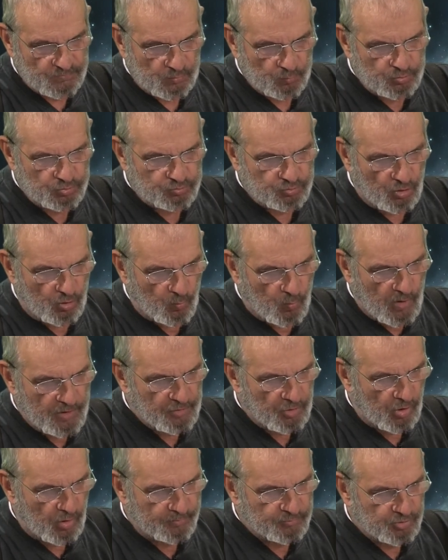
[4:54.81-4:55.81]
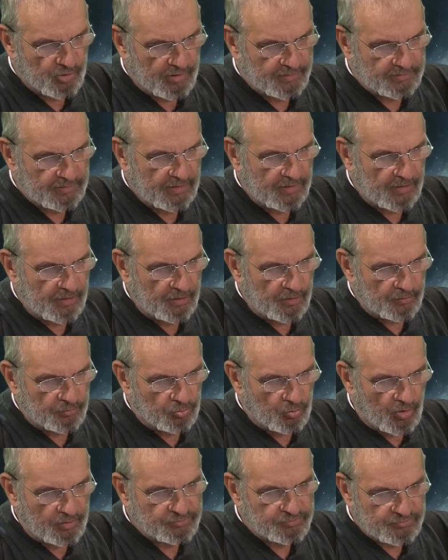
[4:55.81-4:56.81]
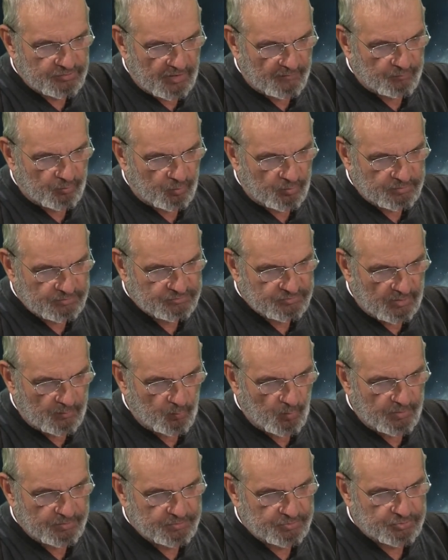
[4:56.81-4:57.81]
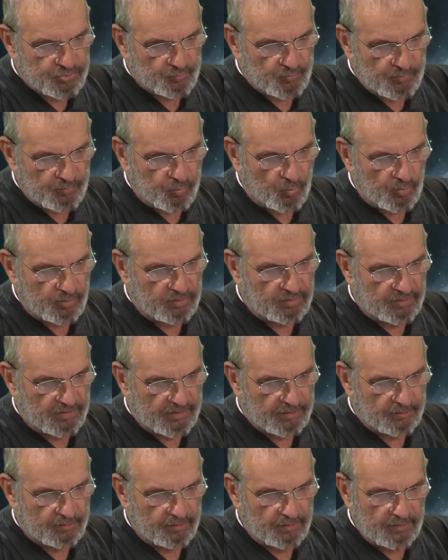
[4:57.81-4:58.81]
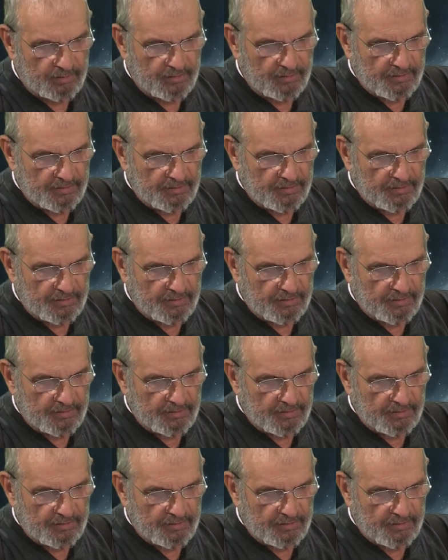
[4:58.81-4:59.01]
We saw one object, not several, as some witnesses reported later.